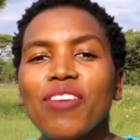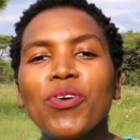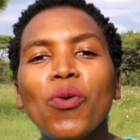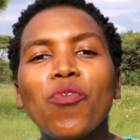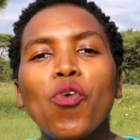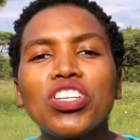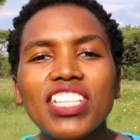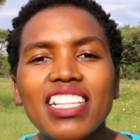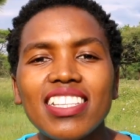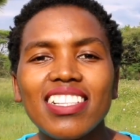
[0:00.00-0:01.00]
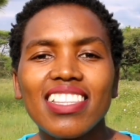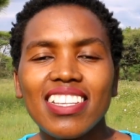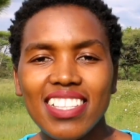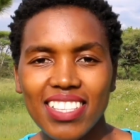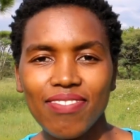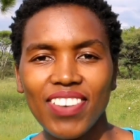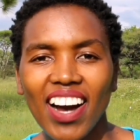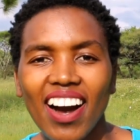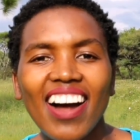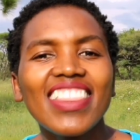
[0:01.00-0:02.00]
If you've watched until this
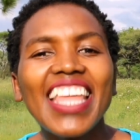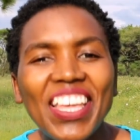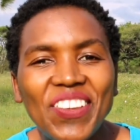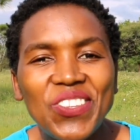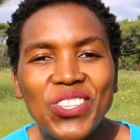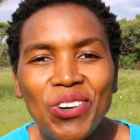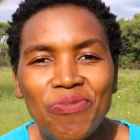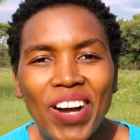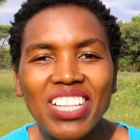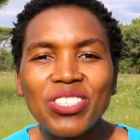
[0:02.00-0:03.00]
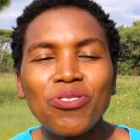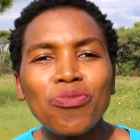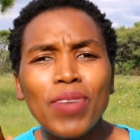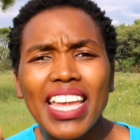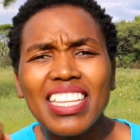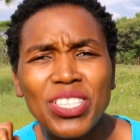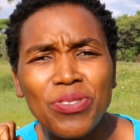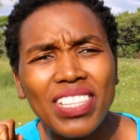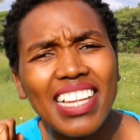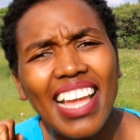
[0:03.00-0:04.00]
far, thank you so much. You've made it
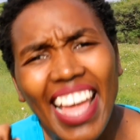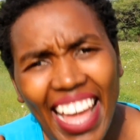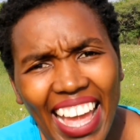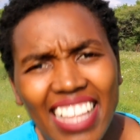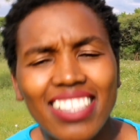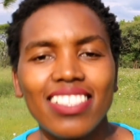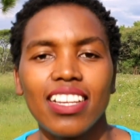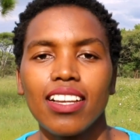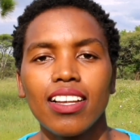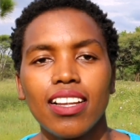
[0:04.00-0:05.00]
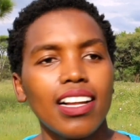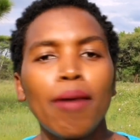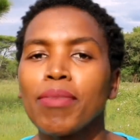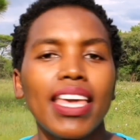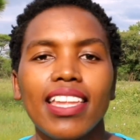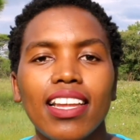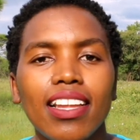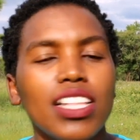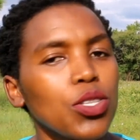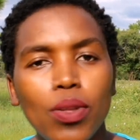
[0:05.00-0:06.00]
to the end. I'm kidding,
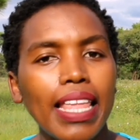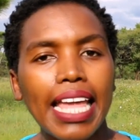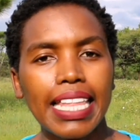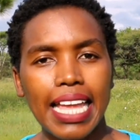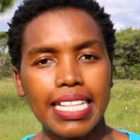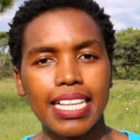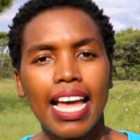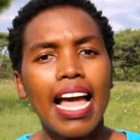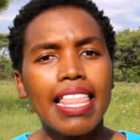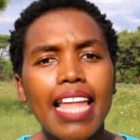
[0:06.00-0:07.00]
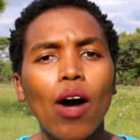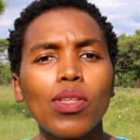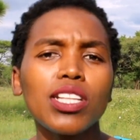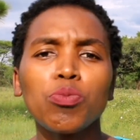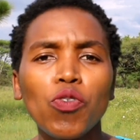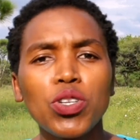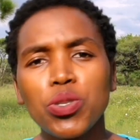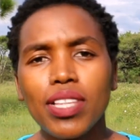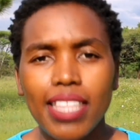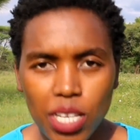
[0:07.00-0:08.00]
it's not the end yet. Now let's move
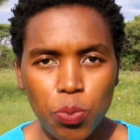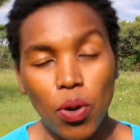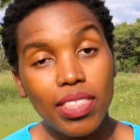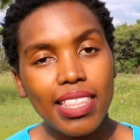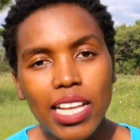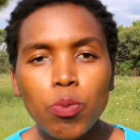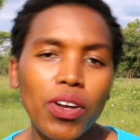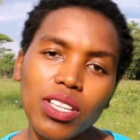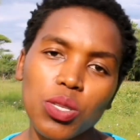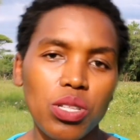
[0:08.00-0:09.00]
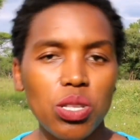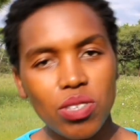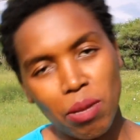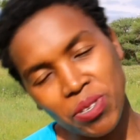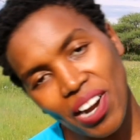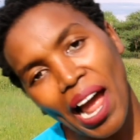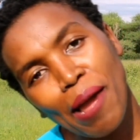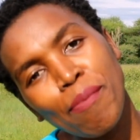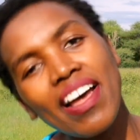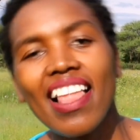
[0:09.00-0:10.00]
on to the next point. The next point is you need to
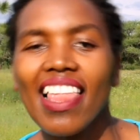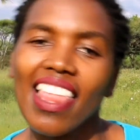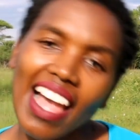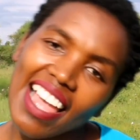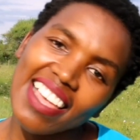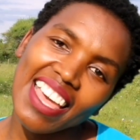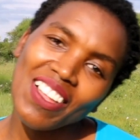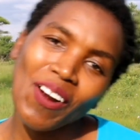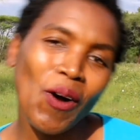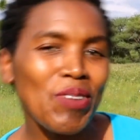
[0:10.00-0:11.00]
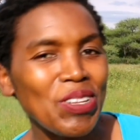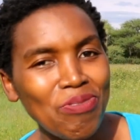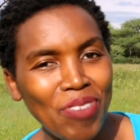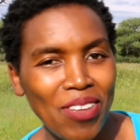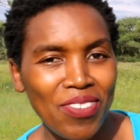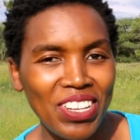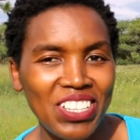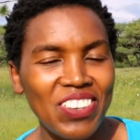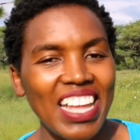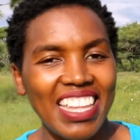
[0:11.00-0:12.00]
subscribe, like and comment on my
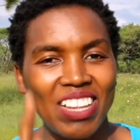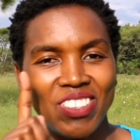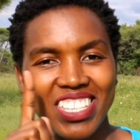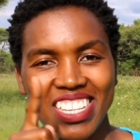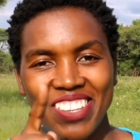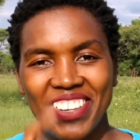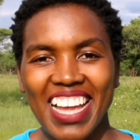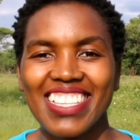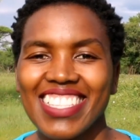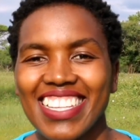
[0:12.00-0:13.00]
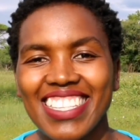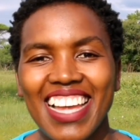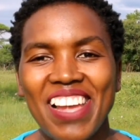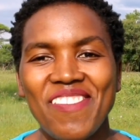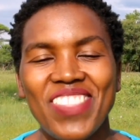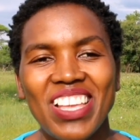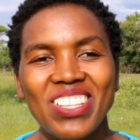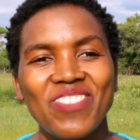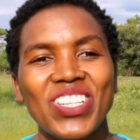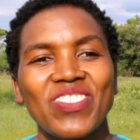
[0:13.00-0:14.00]
video, and then I'll see you guys next time.